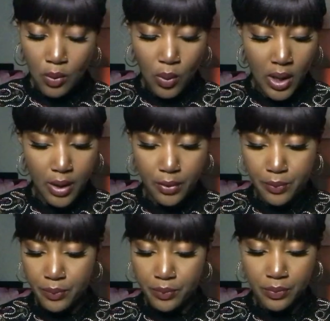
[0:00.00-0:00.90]
Wow.
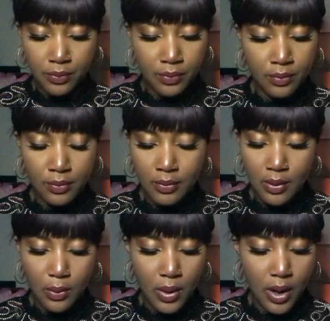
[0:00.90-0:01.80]

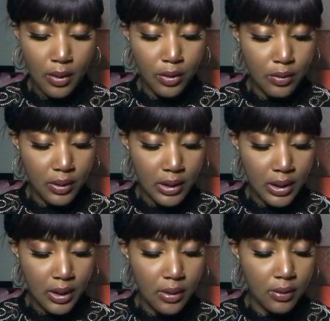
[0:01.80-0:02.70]
Wow, you
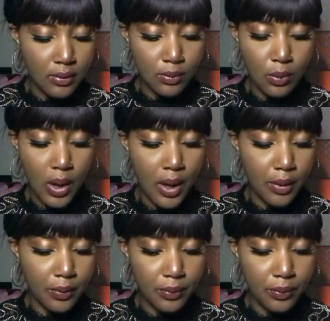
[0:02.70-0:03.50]
really, wow.